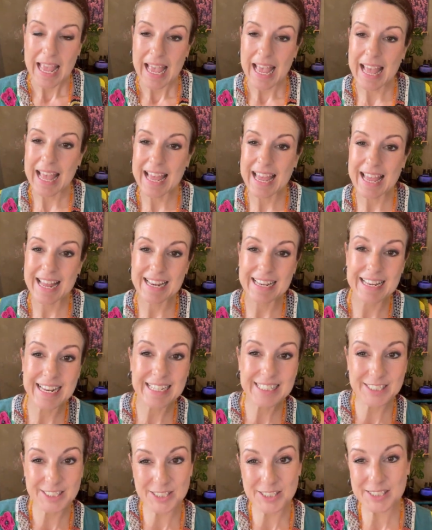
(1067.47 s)
And
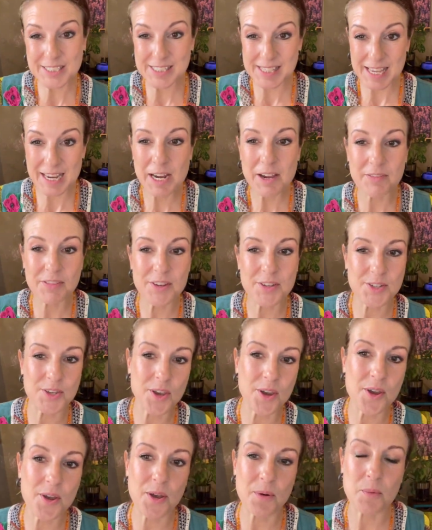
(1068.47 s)
let's just think of this
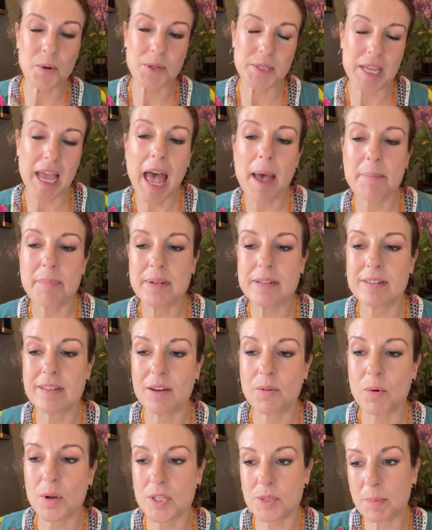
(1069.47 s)
year and what's happened
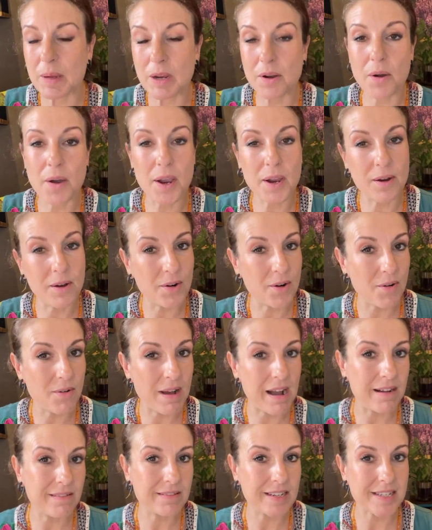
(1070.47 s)
and what's been going on
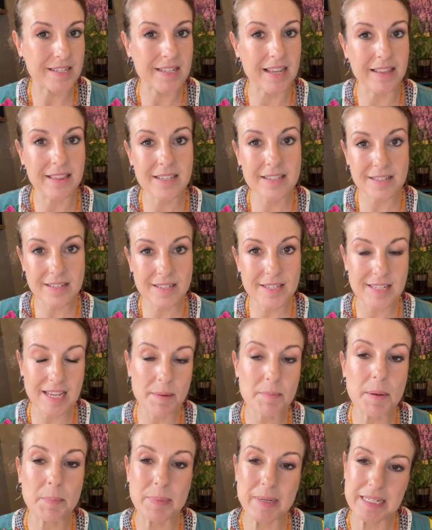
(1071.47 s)
around us. And this
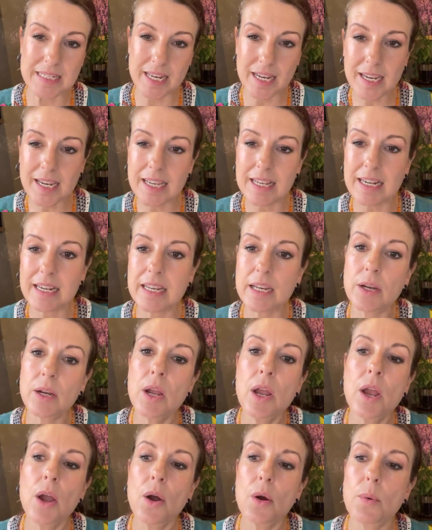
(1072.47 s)
December, particularly
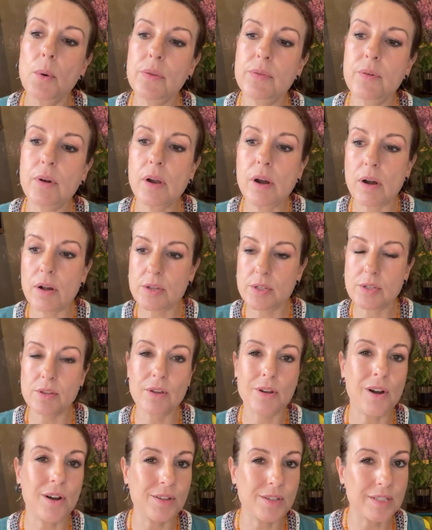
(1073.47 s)
with regards to the
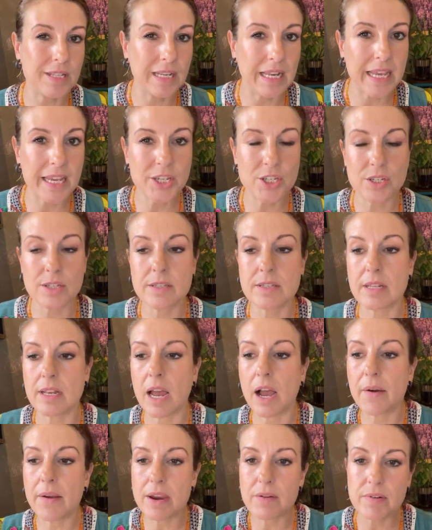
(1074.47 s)
constellations and
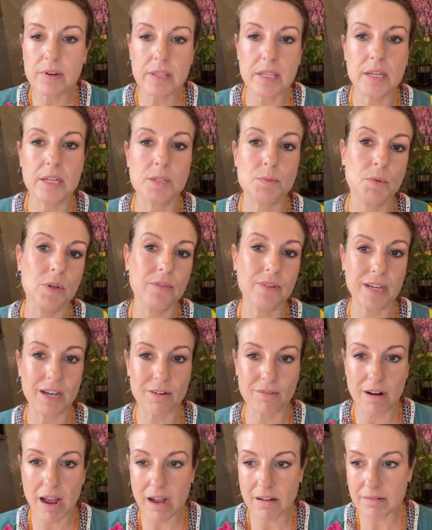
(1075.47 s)
how everything is moving
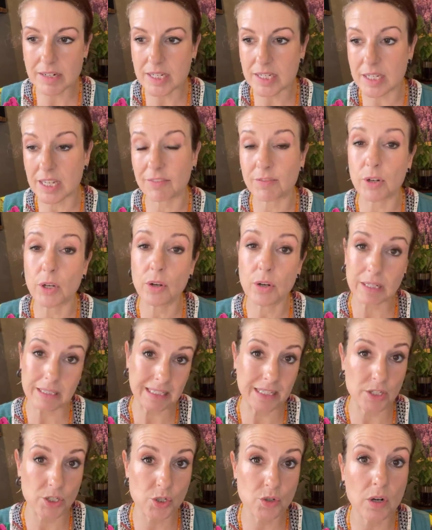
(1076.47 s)
around us. If you look in
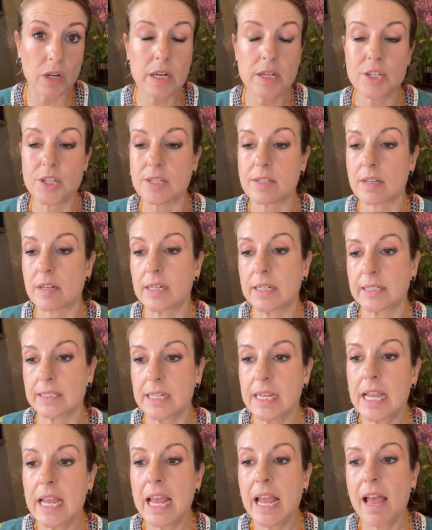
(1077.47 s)
the astrology side,
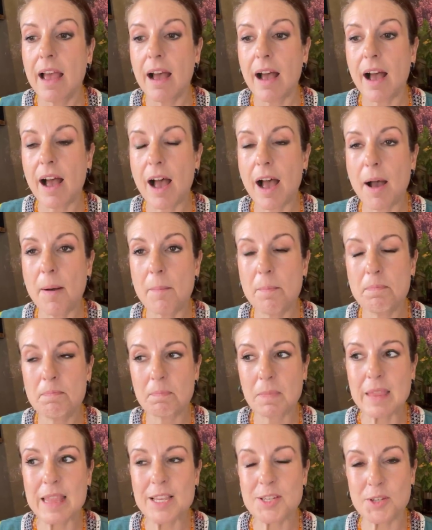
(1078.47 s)

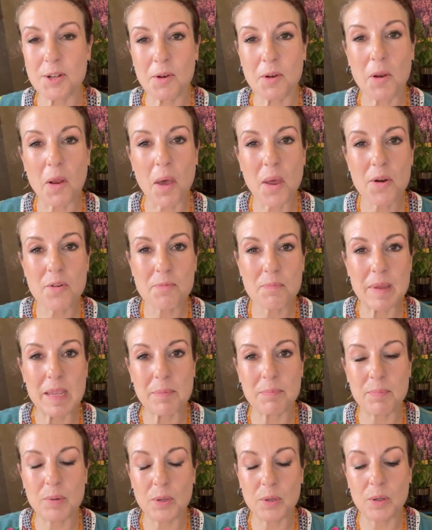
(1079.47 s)
there's a lot of
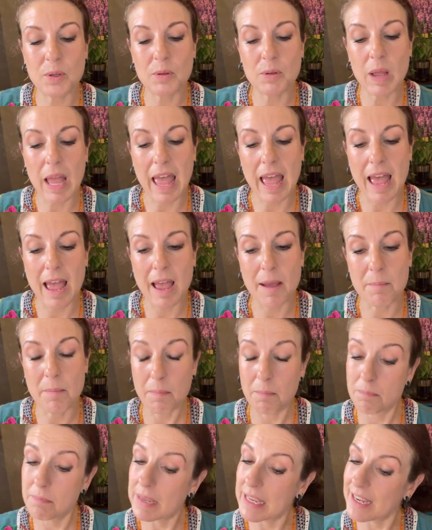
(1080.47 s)
people,
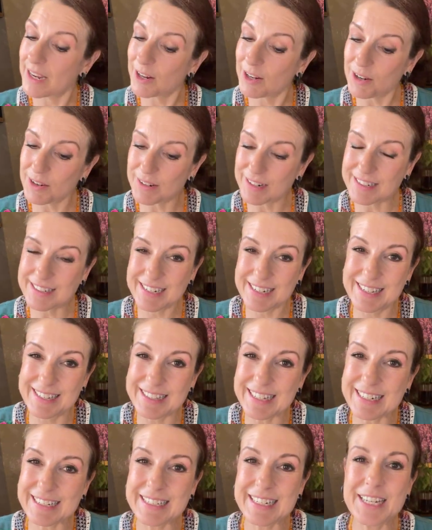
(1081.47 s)
me included,
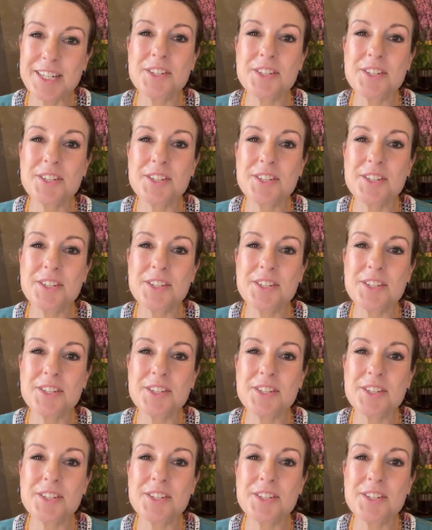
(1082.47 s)
that need